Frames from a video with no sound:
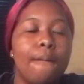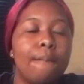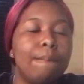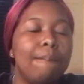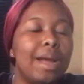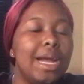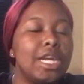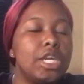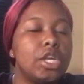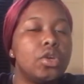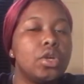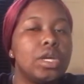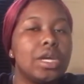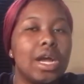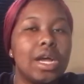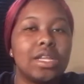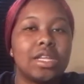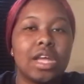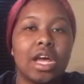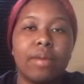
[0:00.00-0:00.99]
Make sure you
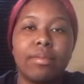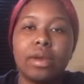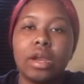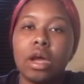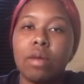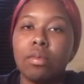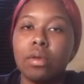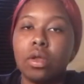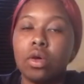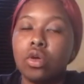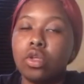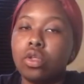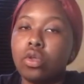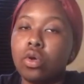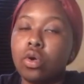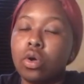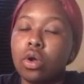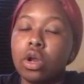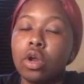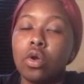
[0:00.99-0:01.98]
guys comment down below
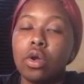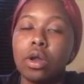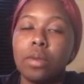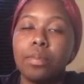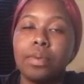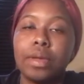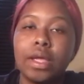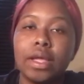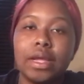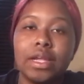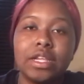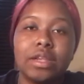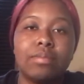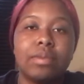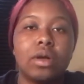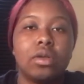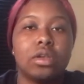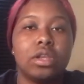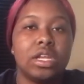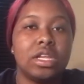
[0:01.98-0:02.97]
your opinions
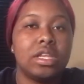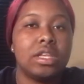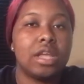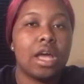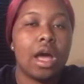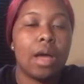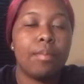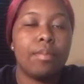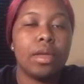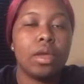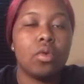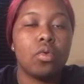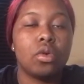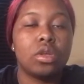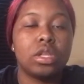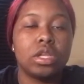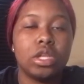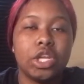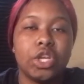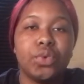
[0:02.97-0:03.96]
about this topic
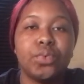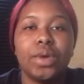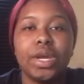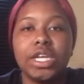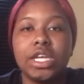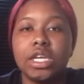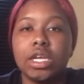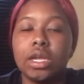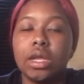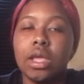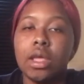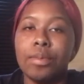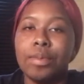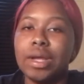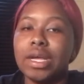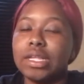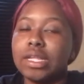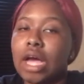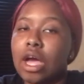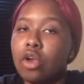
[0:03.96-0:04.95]
or situation,
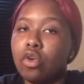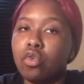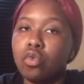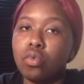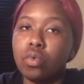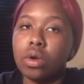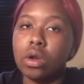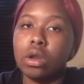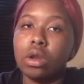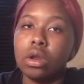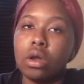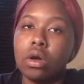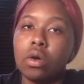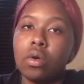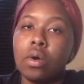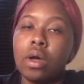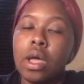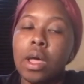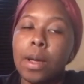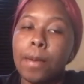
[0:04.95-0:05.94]
because I do want to
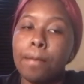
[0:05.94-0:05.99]
know.